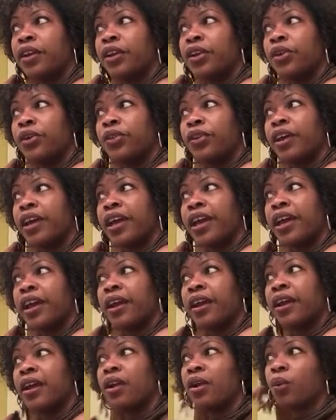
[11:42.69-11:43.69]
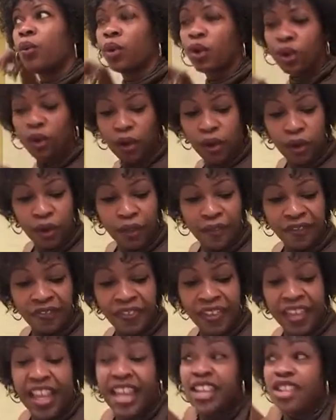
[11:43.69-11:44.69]
you know the hair will curl
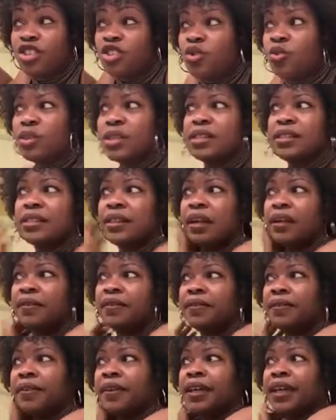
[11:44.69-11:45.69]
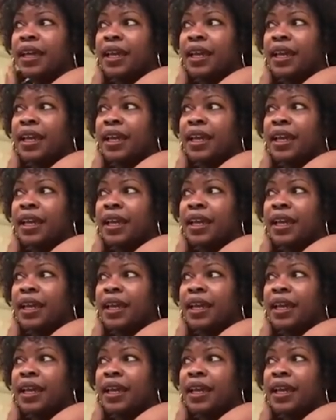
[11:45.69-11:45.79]
into itself.